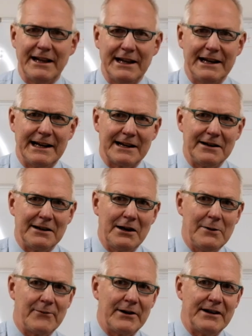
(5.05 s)
little,
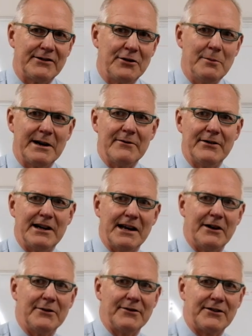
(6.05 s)
hopefully 2 minute
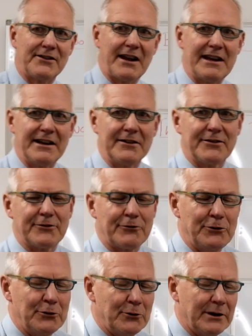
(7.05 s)
videos, taking us
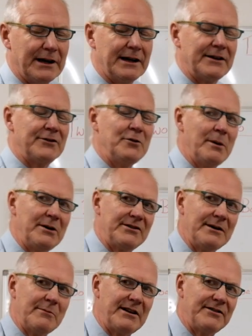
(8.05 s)
through two boat
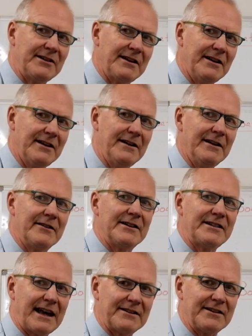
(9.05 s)
team racing, the
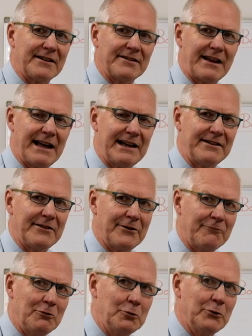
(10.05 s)
tactics and the
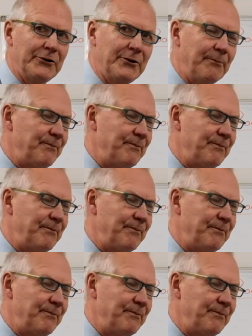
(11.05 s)
rules.